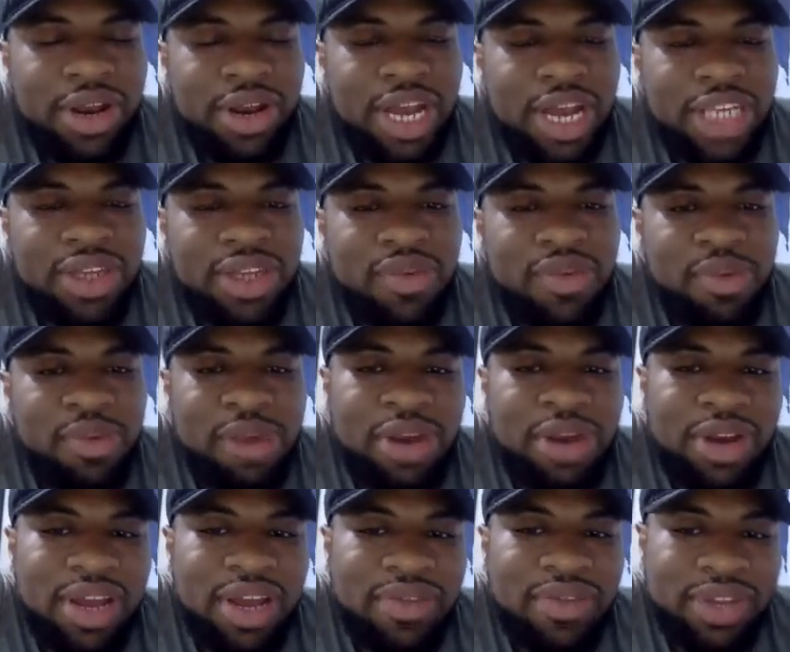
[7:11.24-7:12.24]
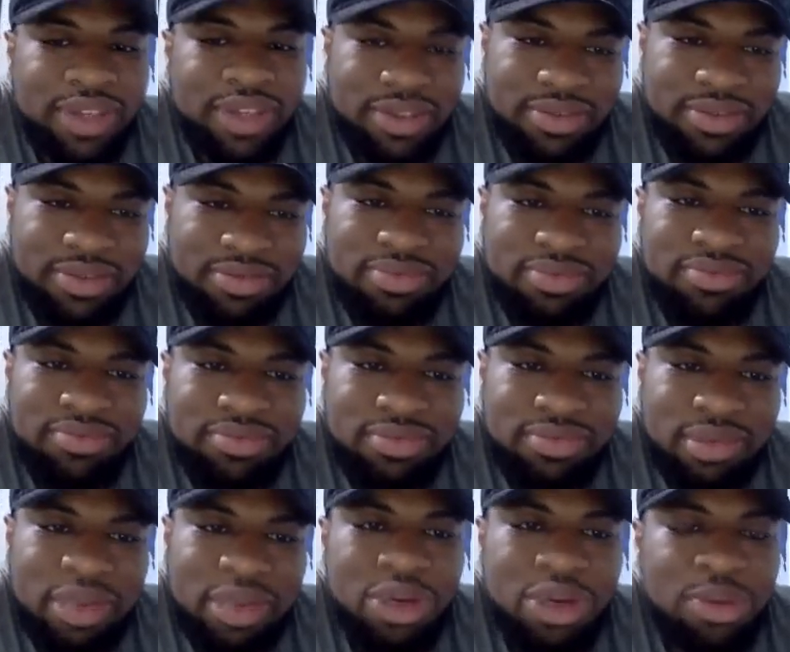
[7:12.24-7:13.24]
Let's have a better 11.
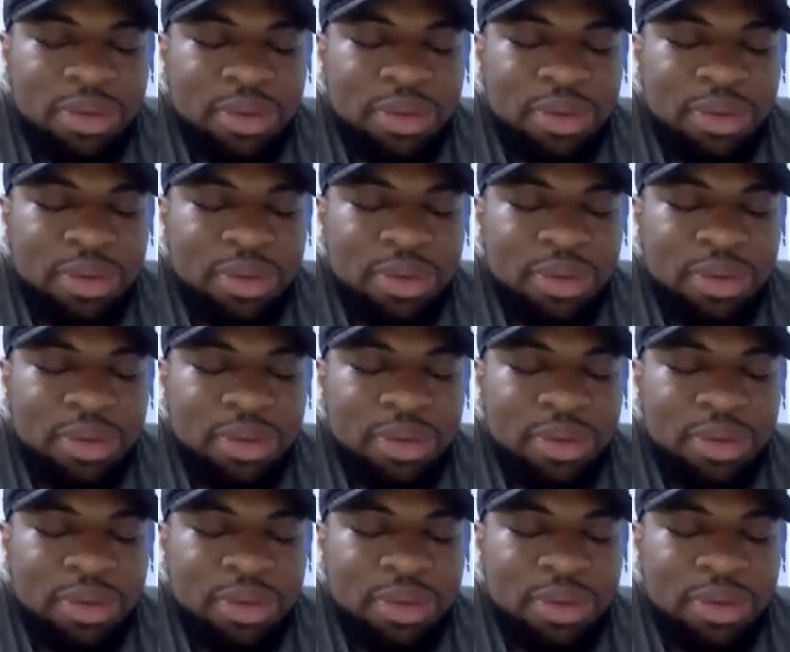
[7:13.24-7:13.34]
I don't know.